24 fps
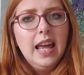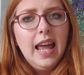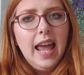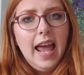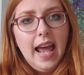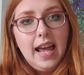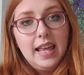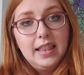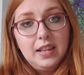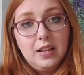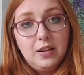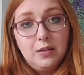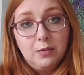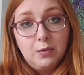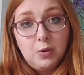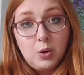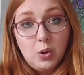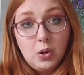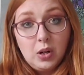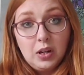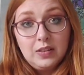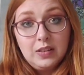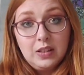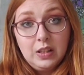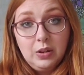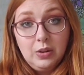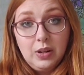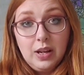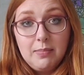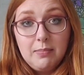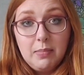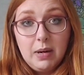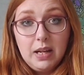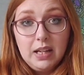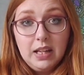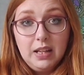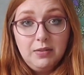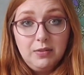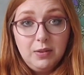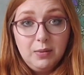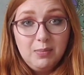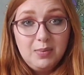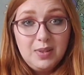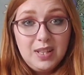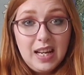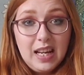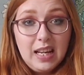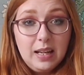And then of course you get money from
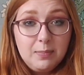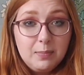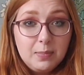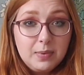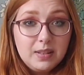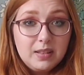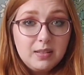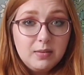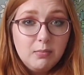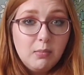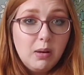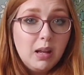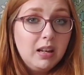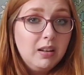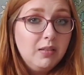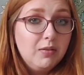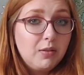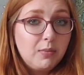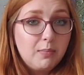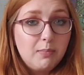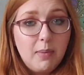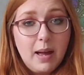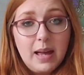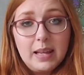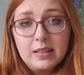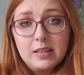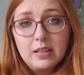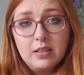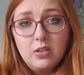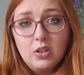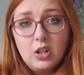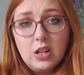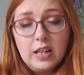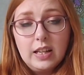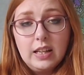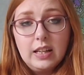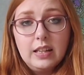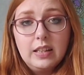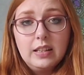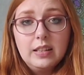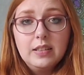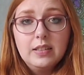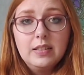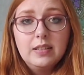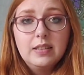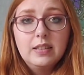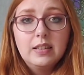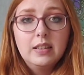tips, money from
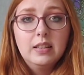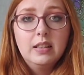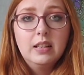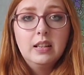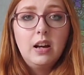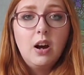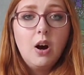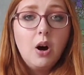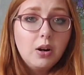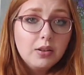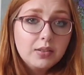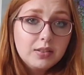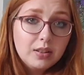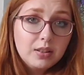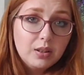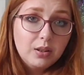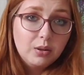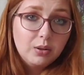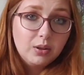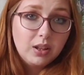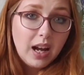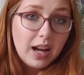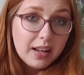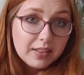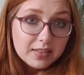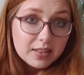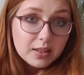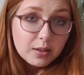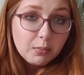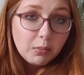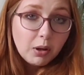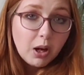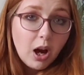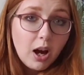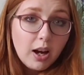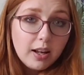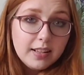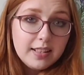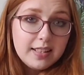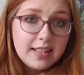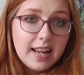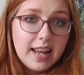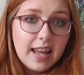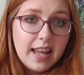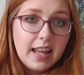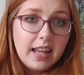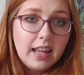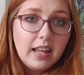messages, also custom
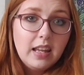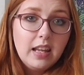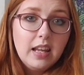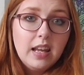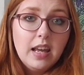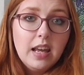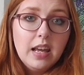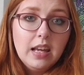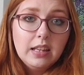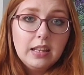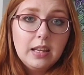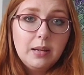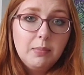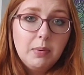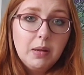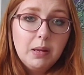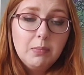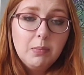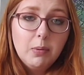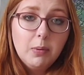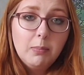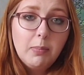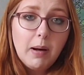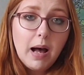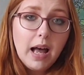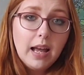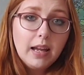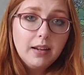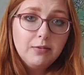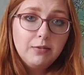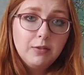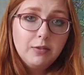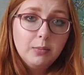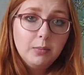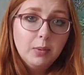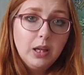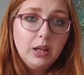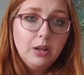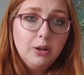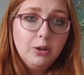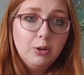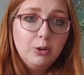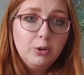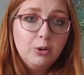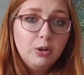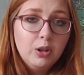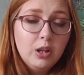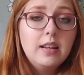content that people buy from
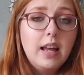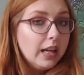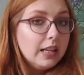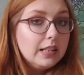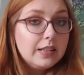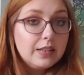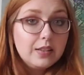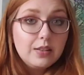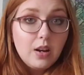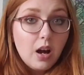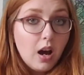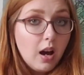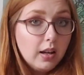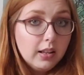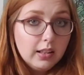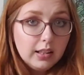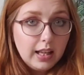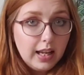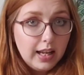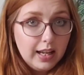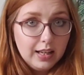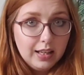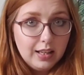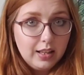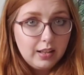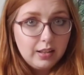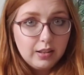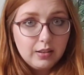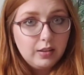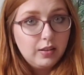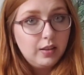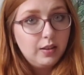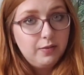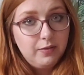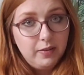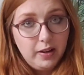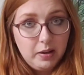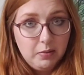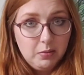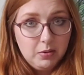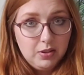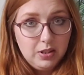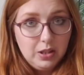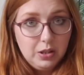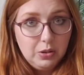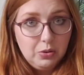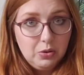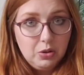you. It's not like the
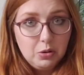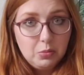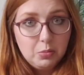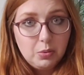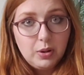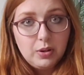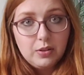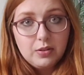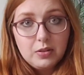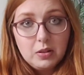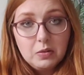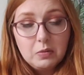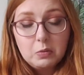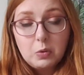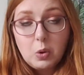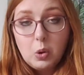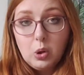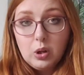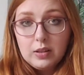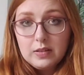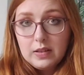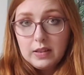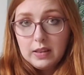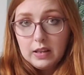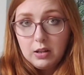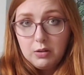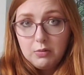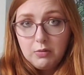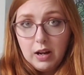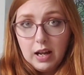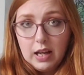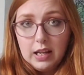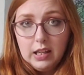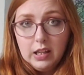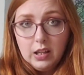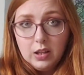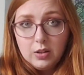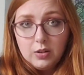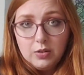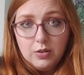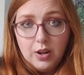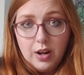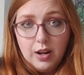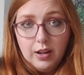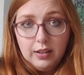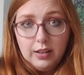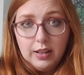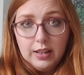famous YouTubers. Of course they're right, you're
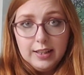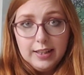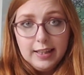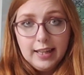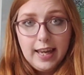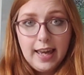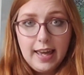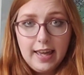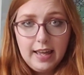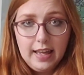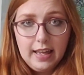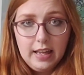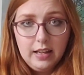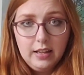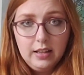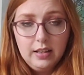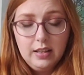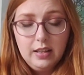not going to get